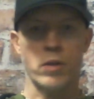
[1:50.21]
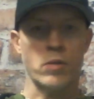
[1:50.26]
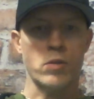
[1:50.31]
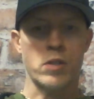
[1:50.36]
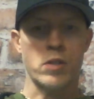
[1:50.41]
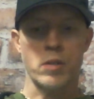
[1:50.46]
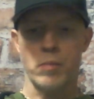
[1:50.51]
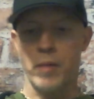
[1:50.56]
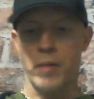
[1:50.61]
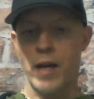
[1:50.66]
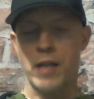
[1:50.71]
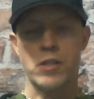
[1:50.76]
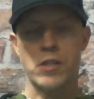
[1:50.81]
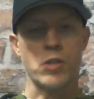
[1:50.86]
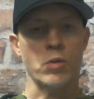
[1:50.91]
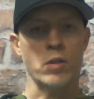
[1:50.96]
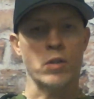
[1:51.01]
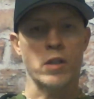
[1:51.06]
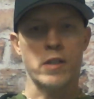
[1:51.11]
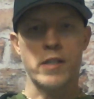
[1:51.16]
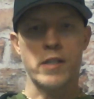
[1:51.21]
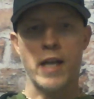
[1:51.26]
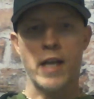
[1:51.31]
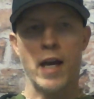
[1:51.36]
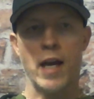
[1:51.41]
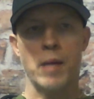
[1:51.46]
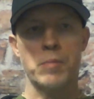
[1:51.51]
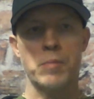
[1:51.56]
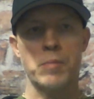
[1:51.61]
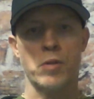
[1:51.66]
through some not so good
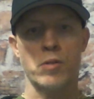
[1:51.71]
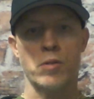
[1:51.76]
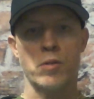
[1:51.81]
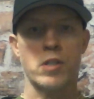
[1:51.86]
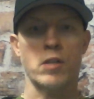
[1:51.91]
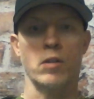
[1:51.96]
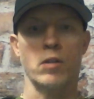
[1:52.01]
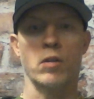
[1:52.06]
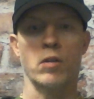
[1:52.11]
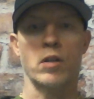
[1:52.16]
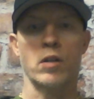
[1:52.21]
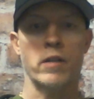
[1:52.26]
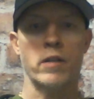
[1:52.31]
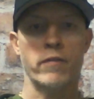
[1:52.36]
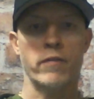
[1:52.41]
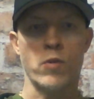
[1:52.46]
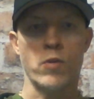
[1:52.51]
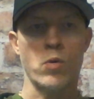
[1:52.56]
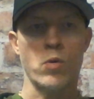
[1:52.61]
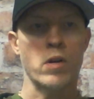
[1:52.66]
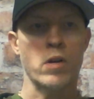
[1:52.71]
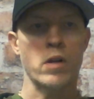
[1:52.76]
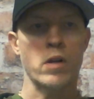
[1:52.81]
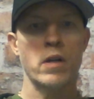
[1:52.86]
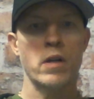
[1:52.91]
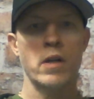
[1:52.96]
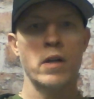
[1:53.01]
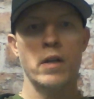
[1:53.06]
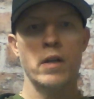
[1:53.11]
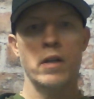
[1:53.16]
times and you're still looking for